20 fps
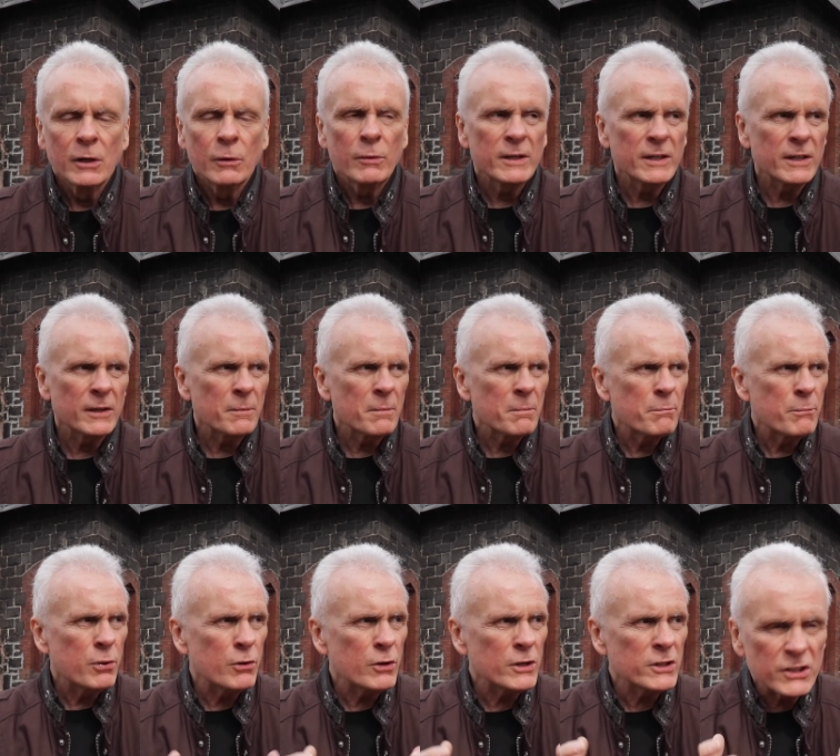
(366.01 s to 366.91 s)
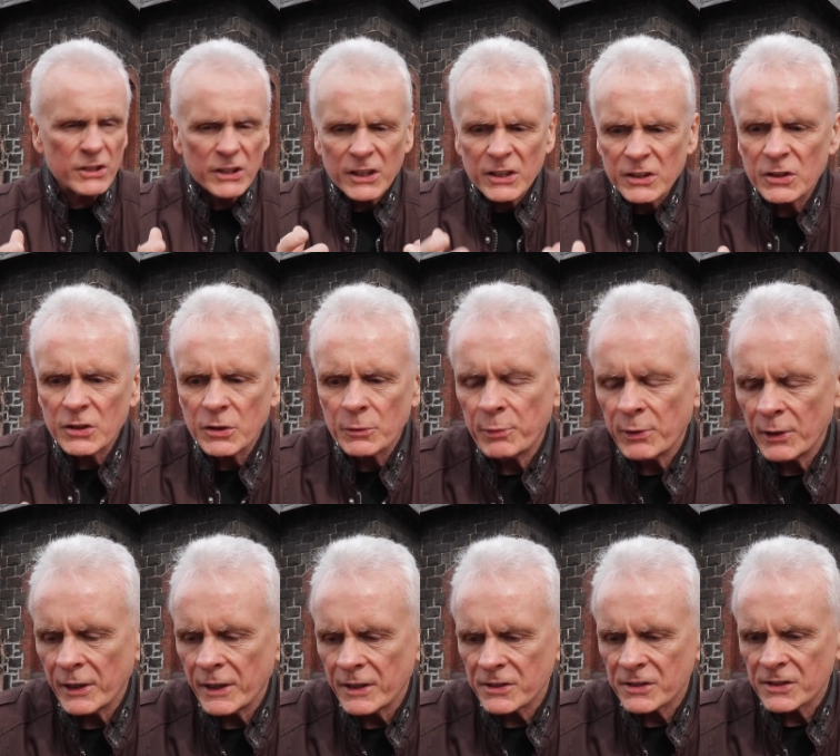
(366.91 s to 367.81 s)
We get pushed into the
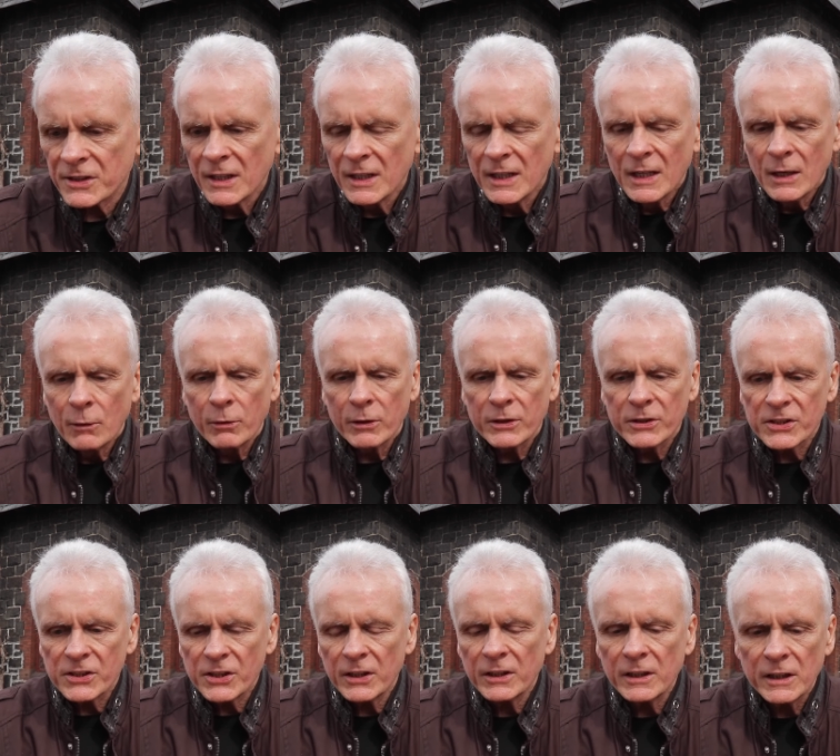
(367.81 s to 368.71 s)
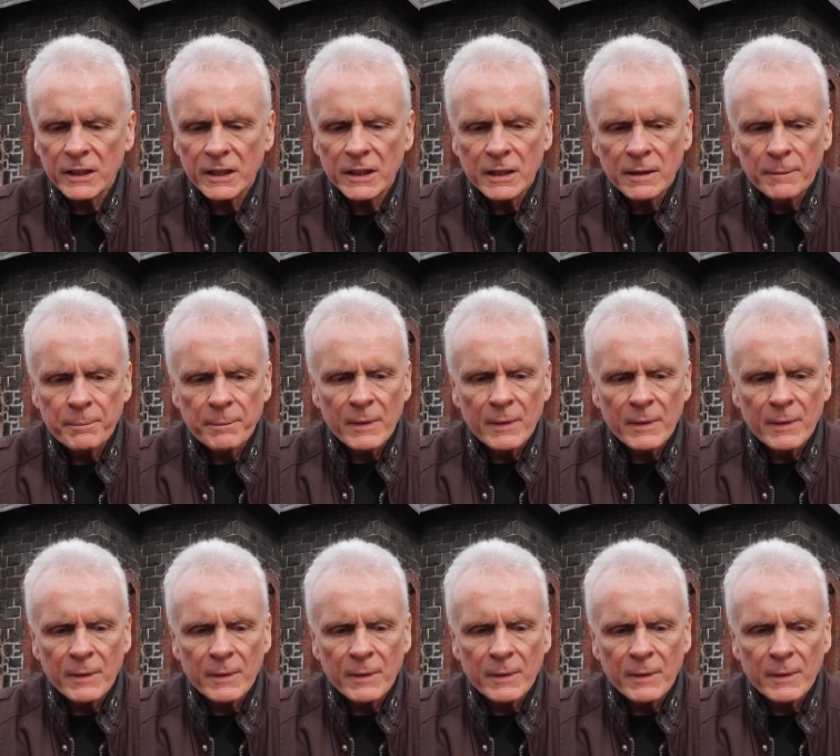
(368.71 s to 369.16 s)
place where suddenly